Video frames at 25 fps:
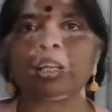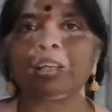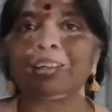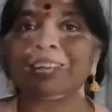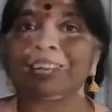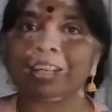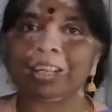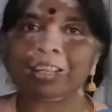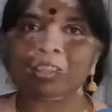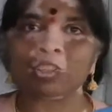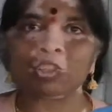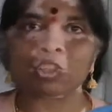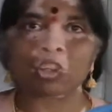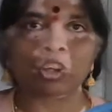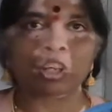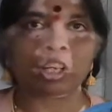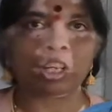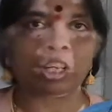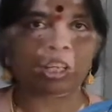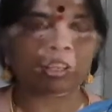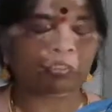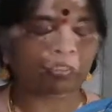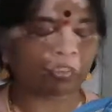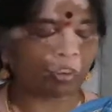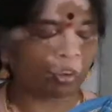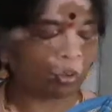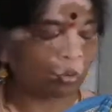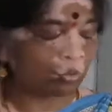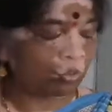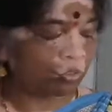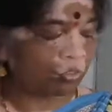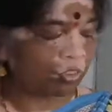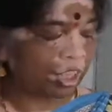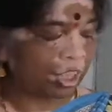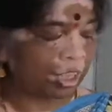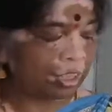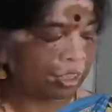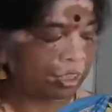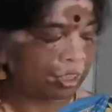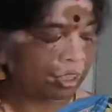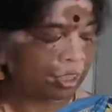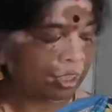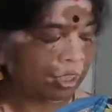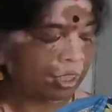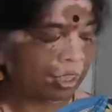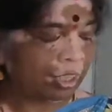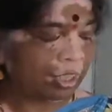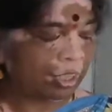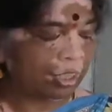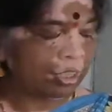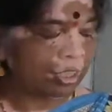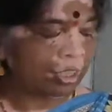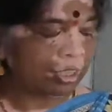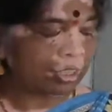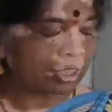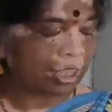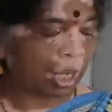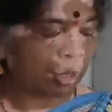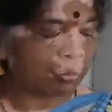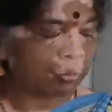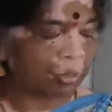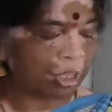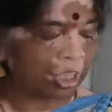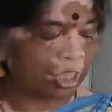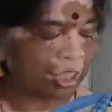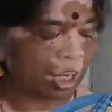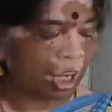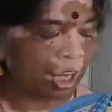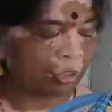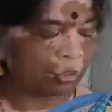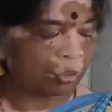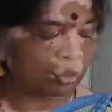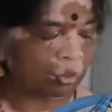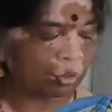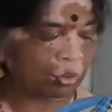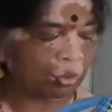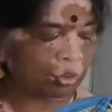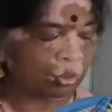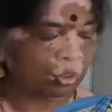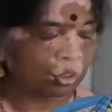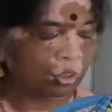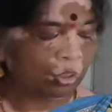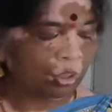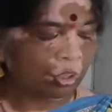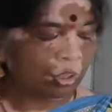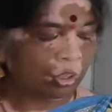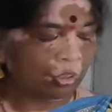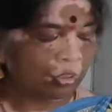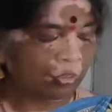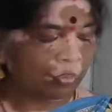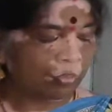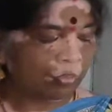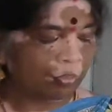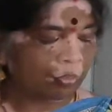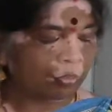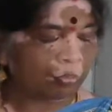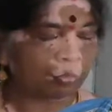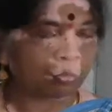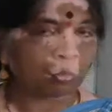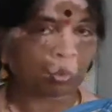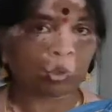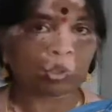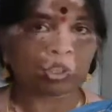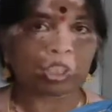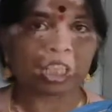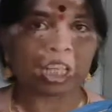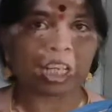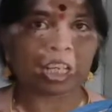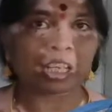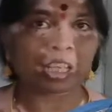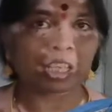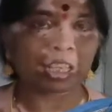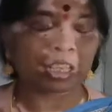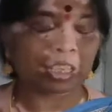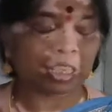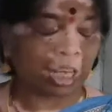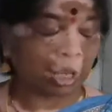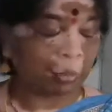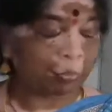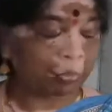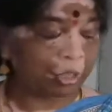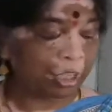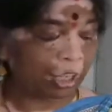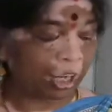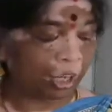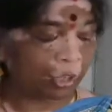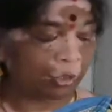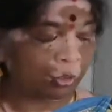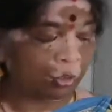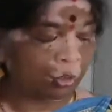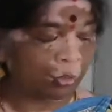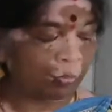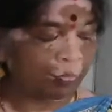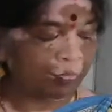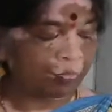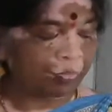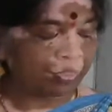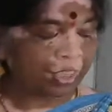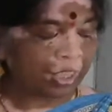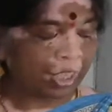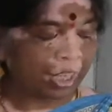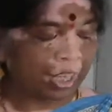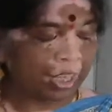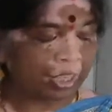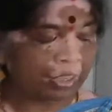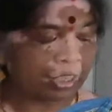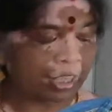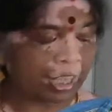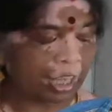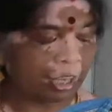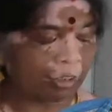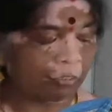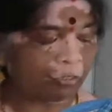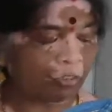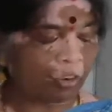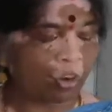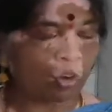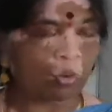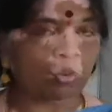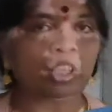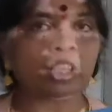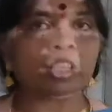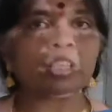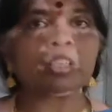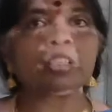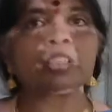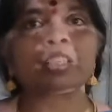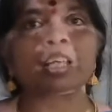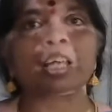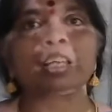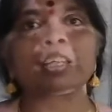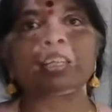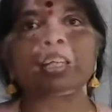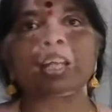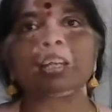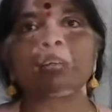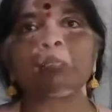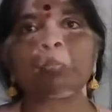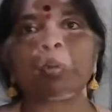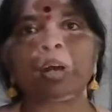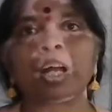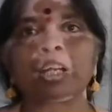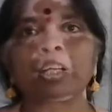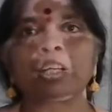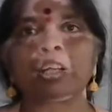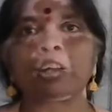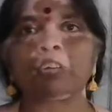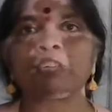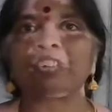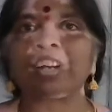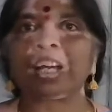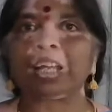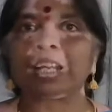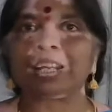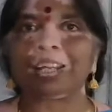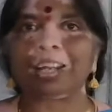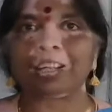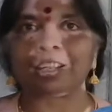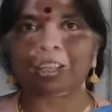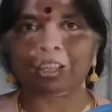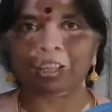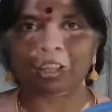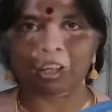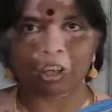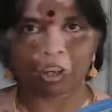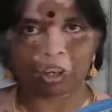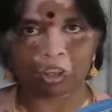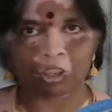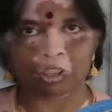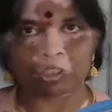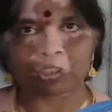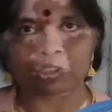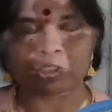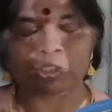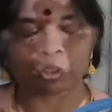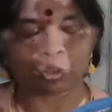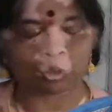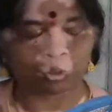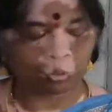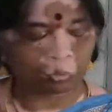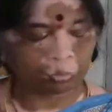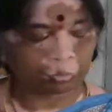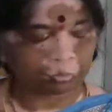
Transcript: Red soil is found where? In Tamil Nadu, mostly in Tamil Nadu, and they are found in southern part of Karnataka also.